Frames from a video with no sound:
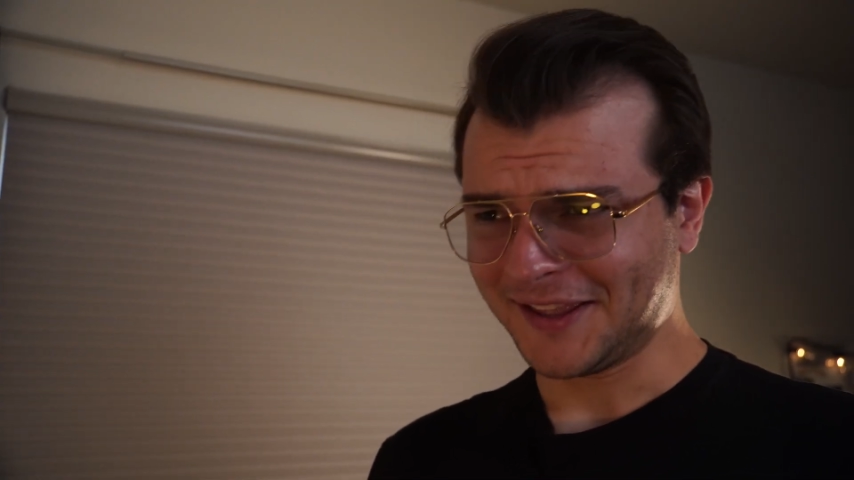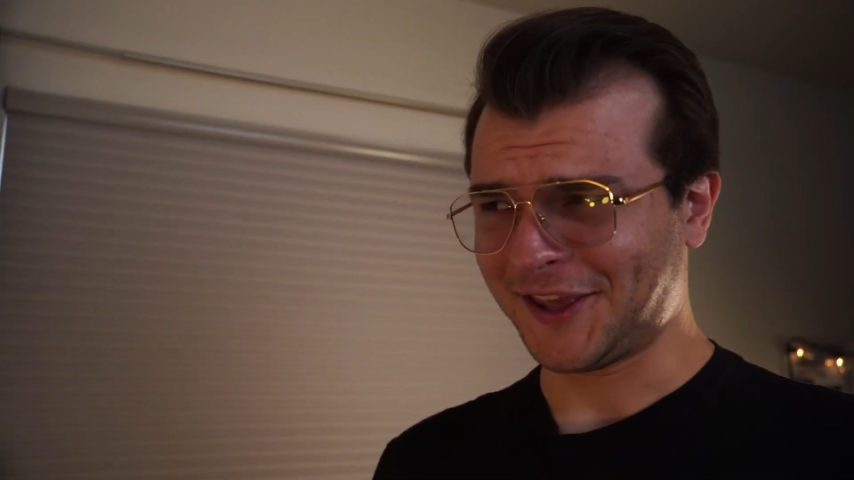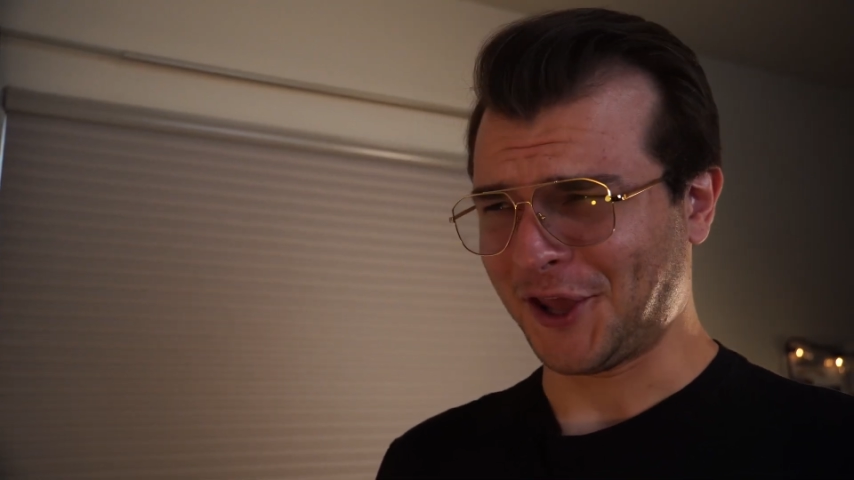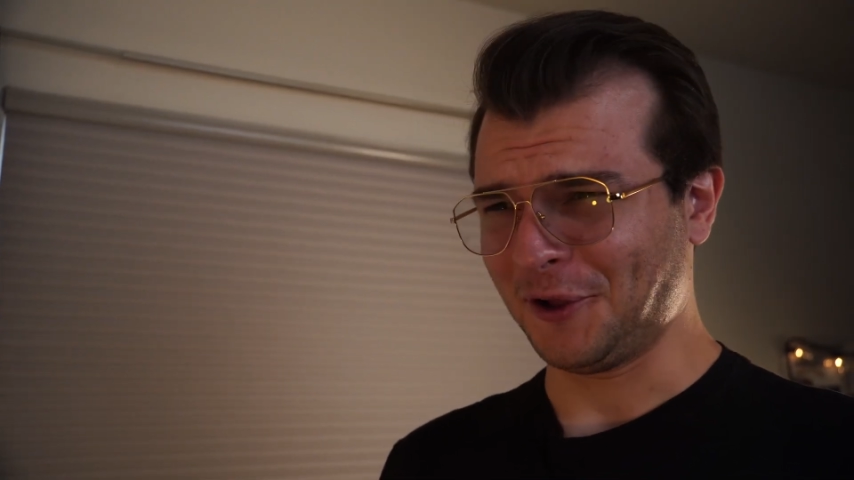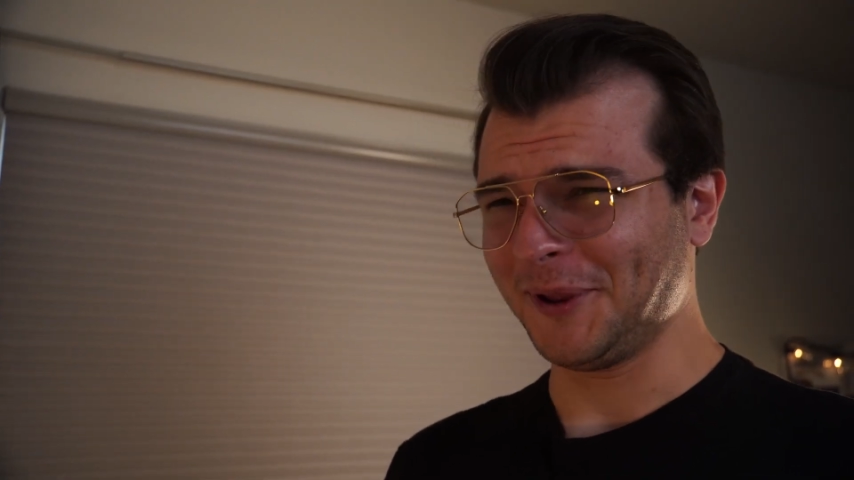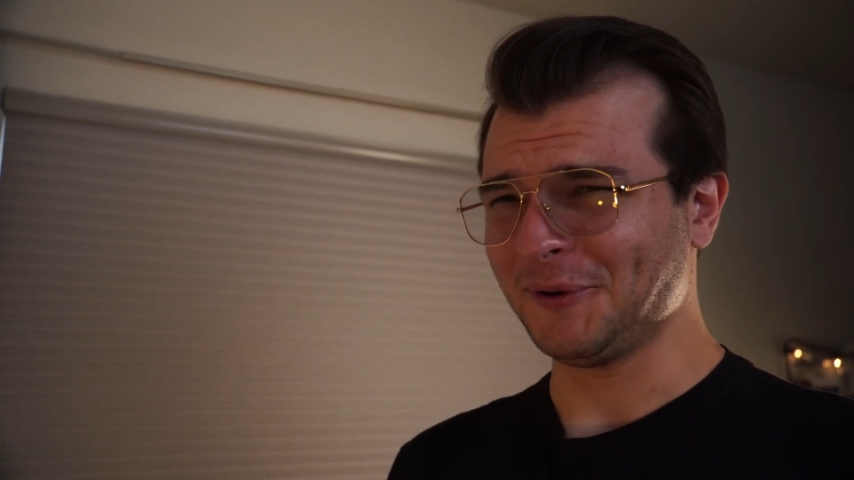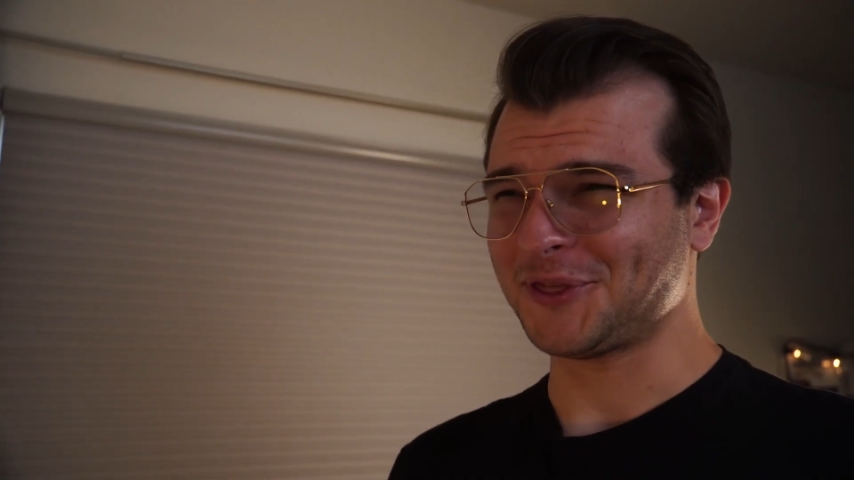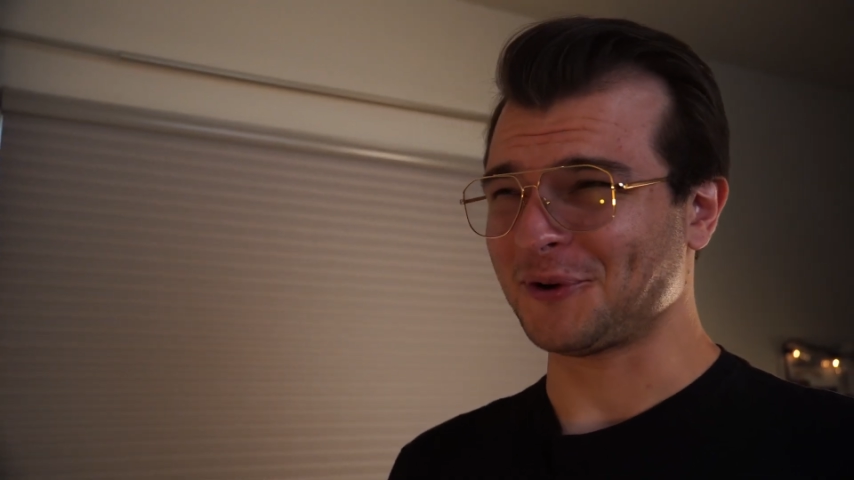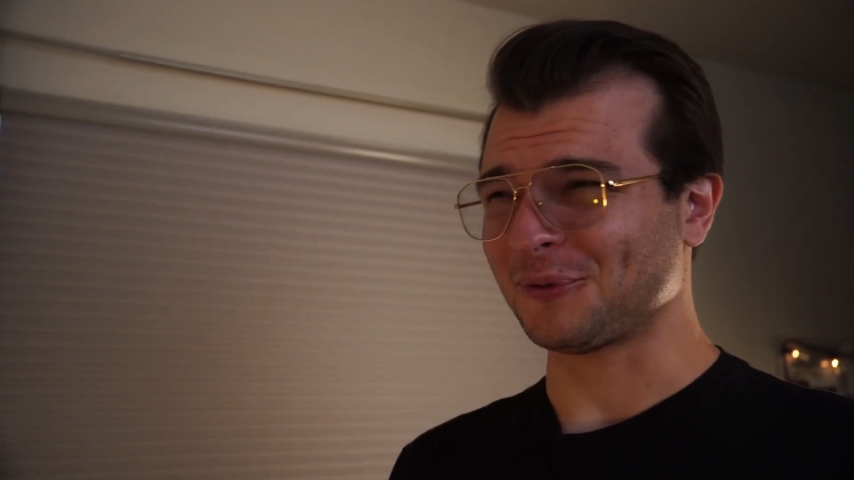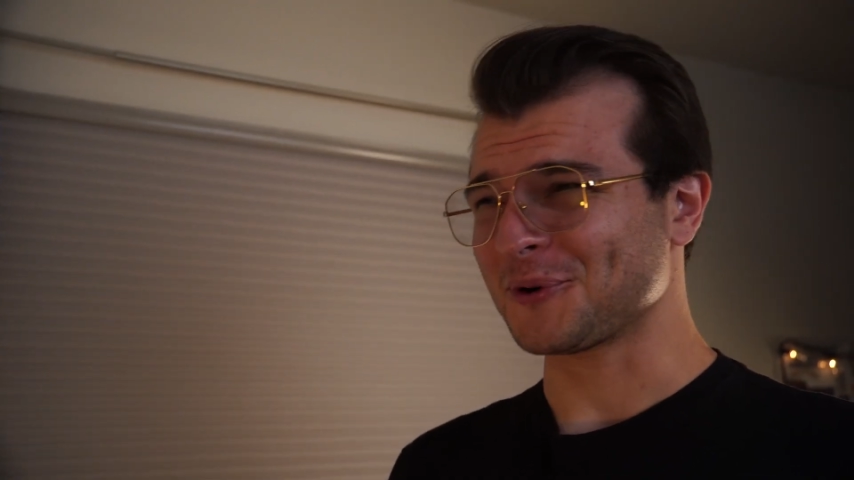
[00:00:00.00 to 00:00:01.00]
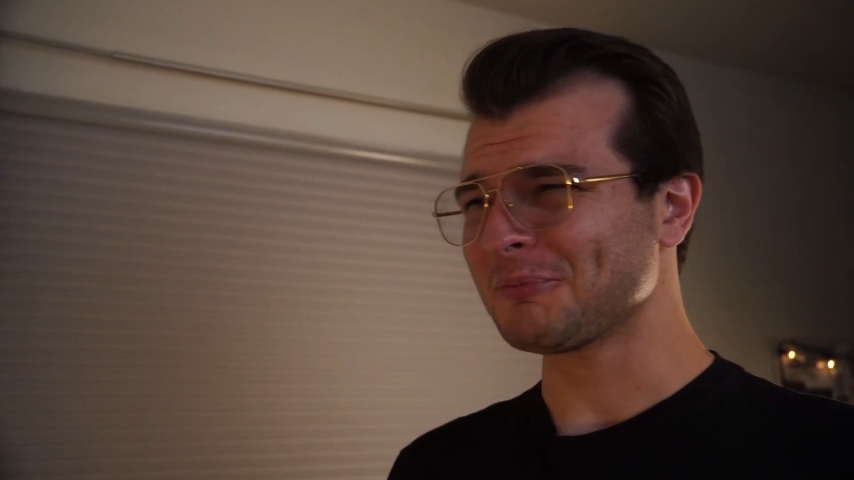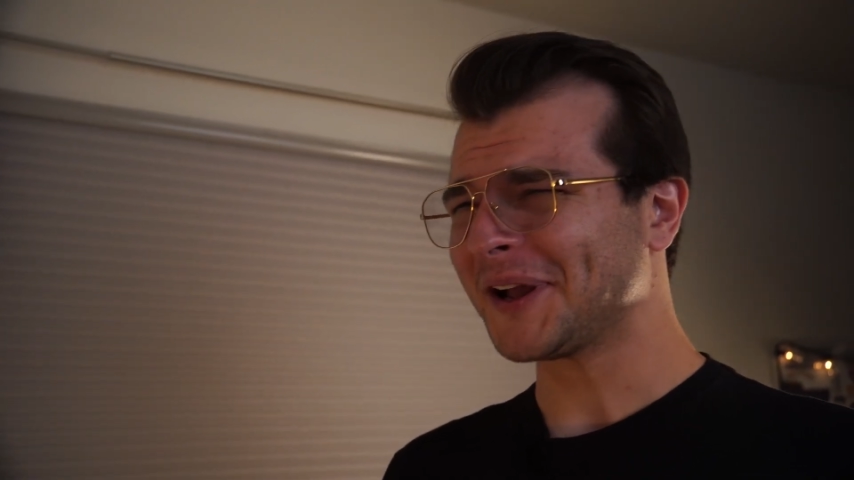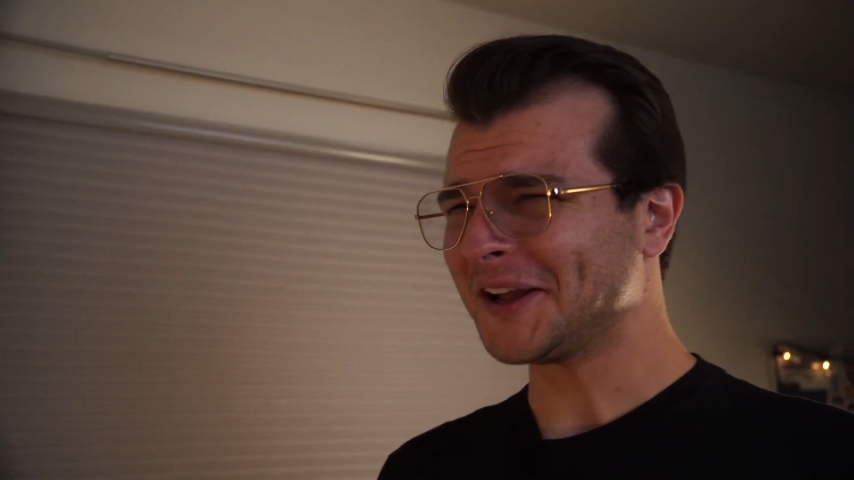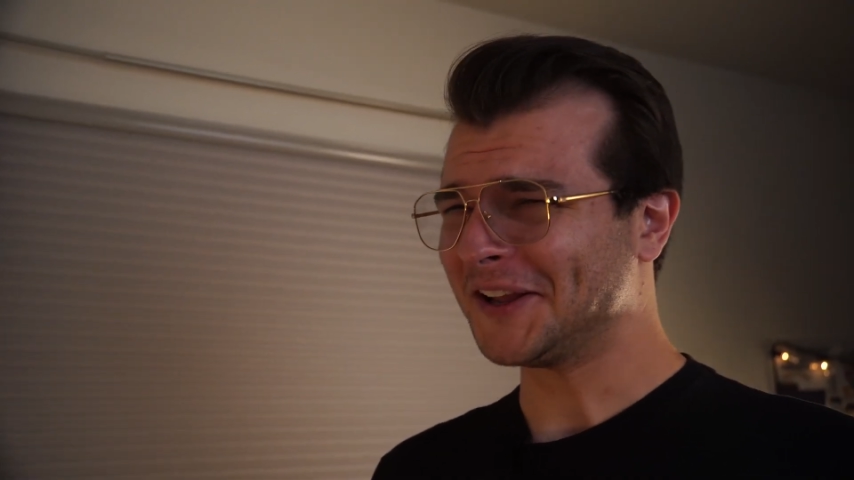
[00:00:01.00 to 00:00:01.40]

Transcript: Kill me with the Roomba?